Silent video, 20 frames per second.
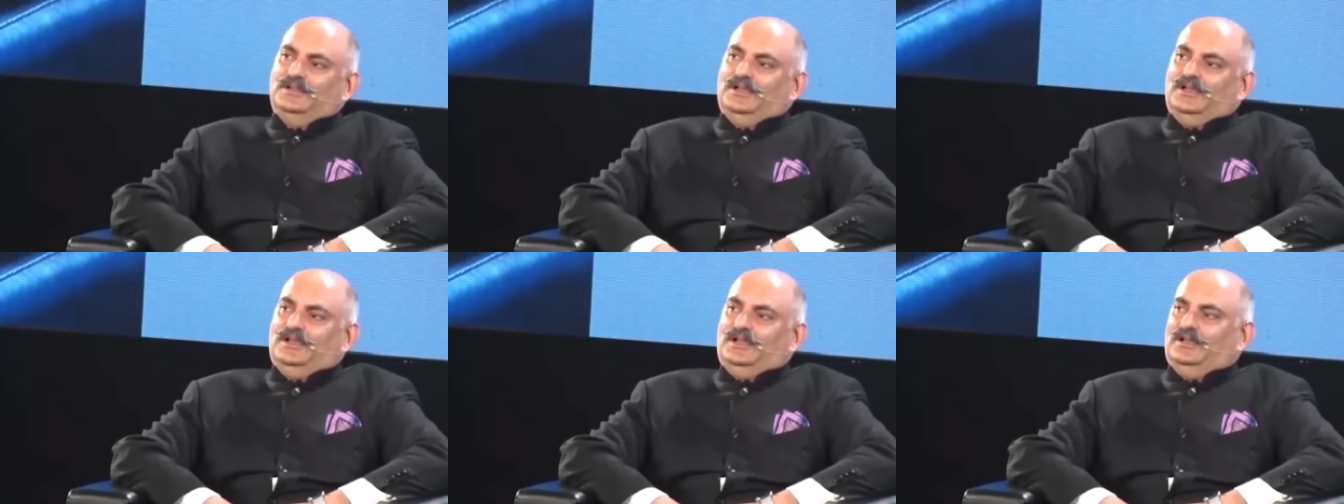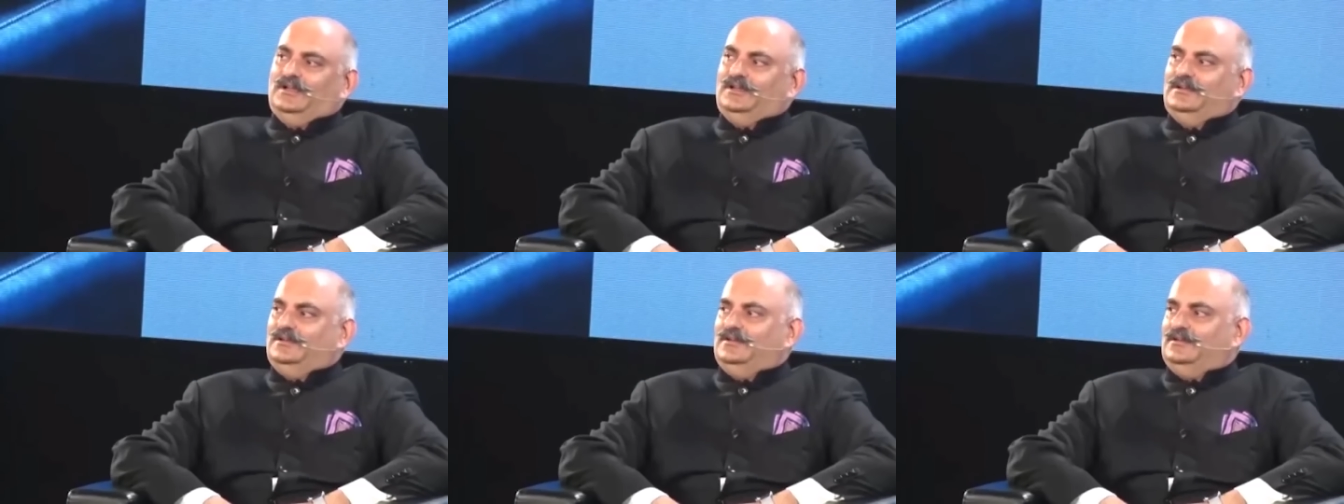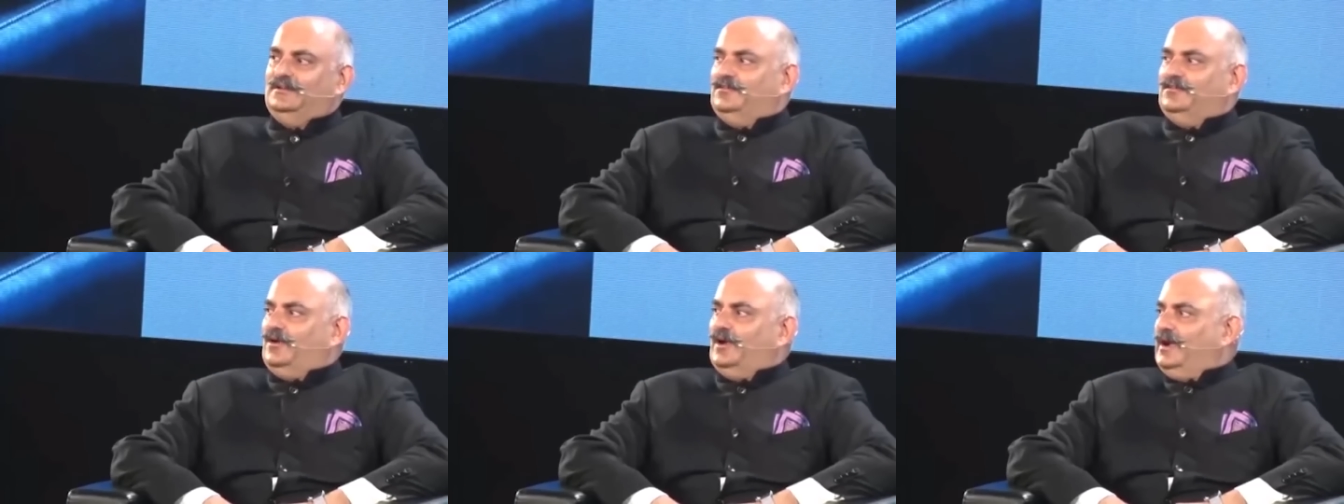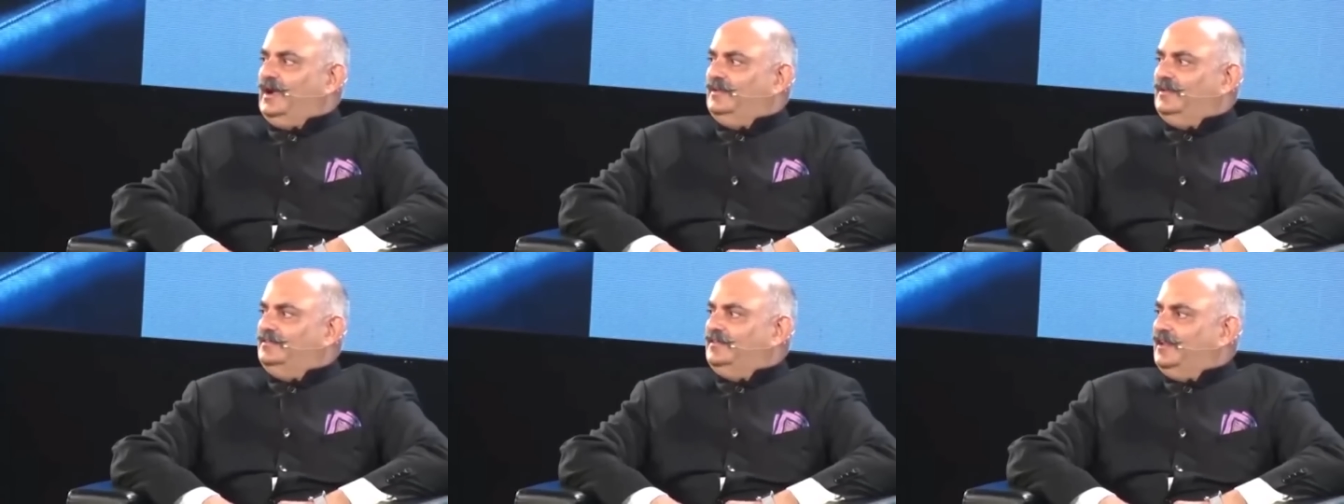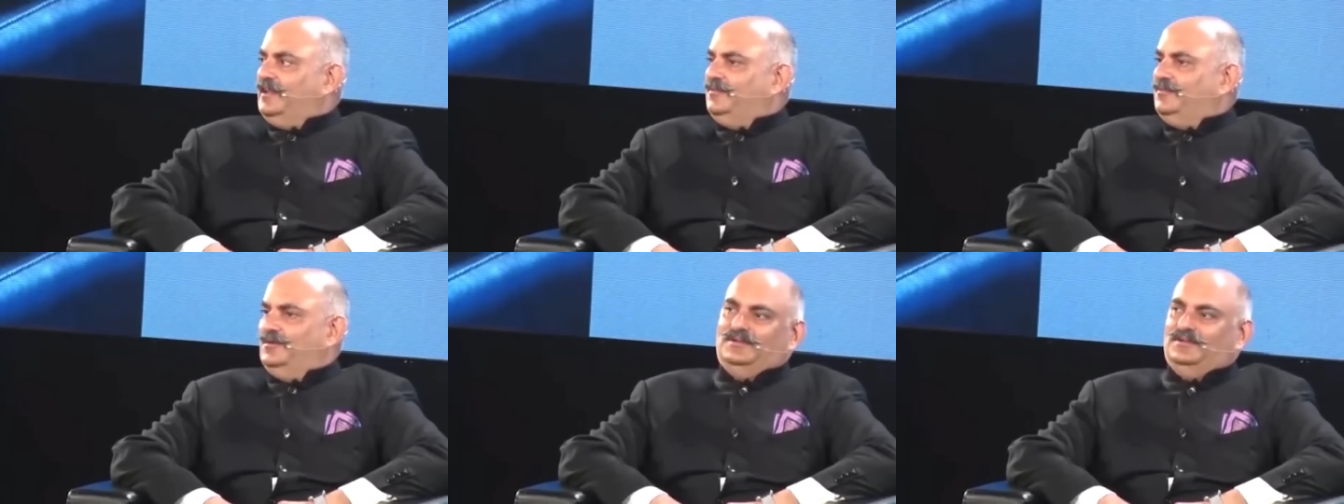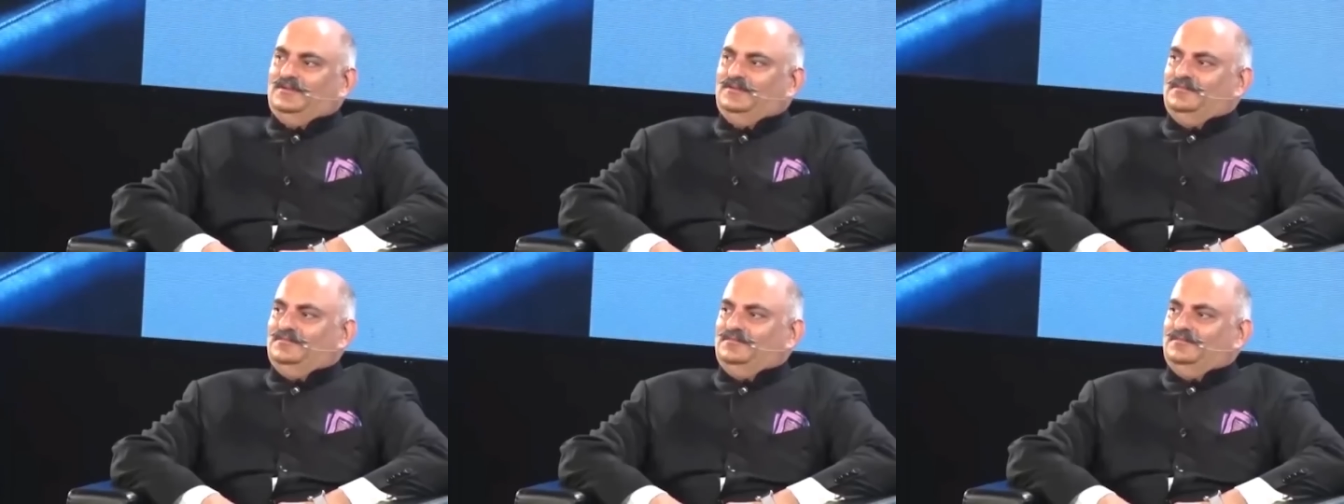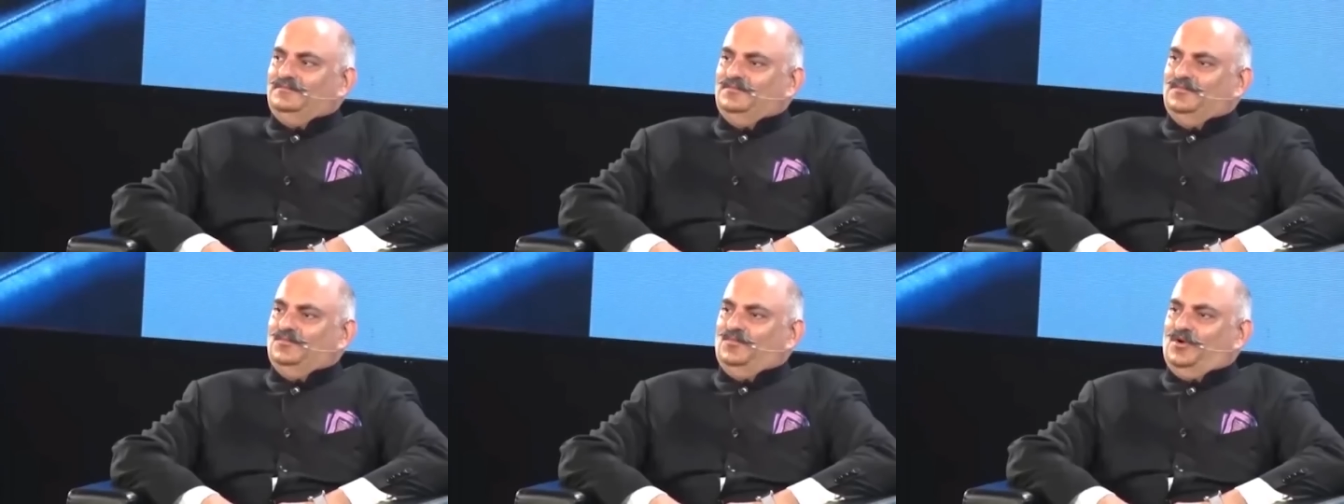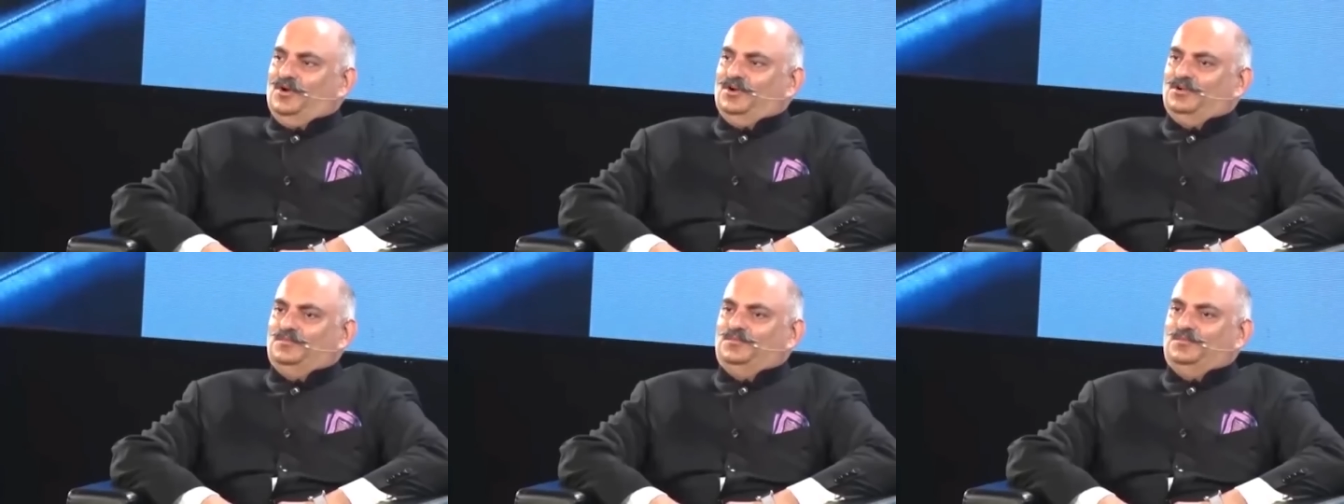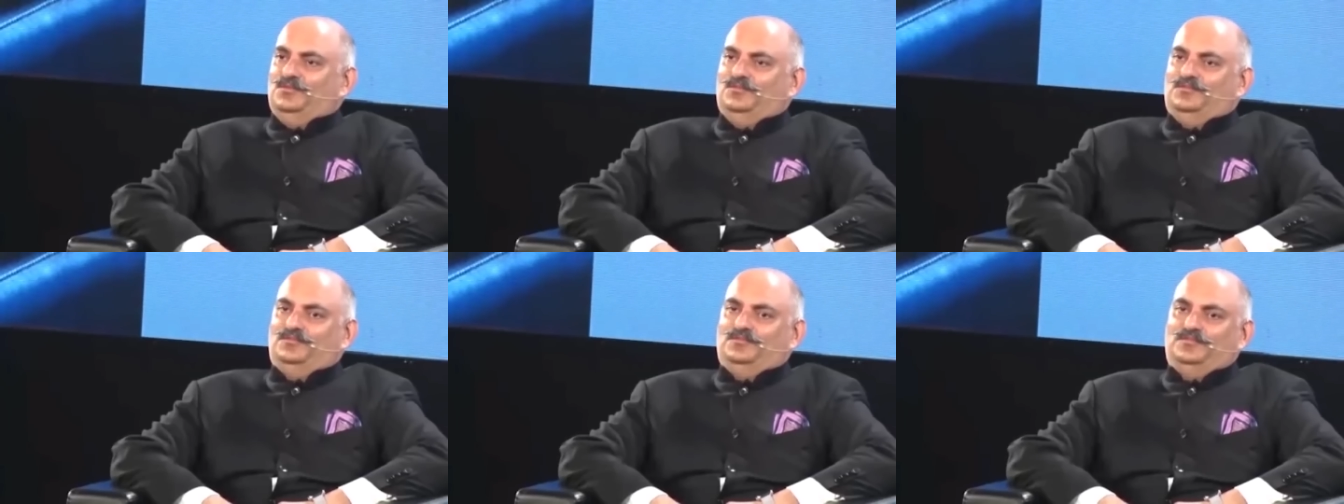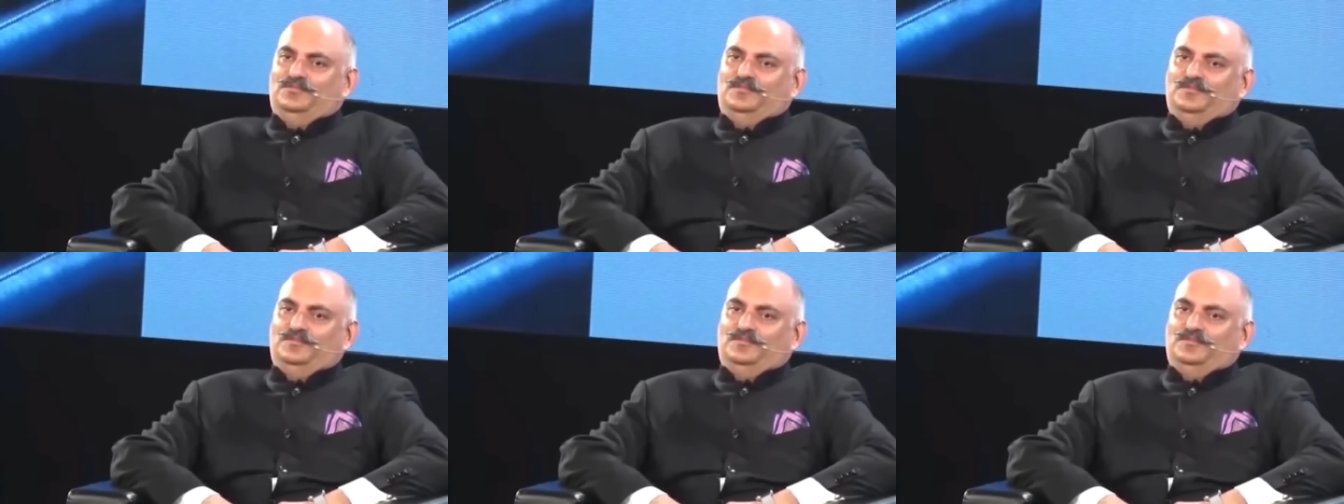And so I set up a waterproof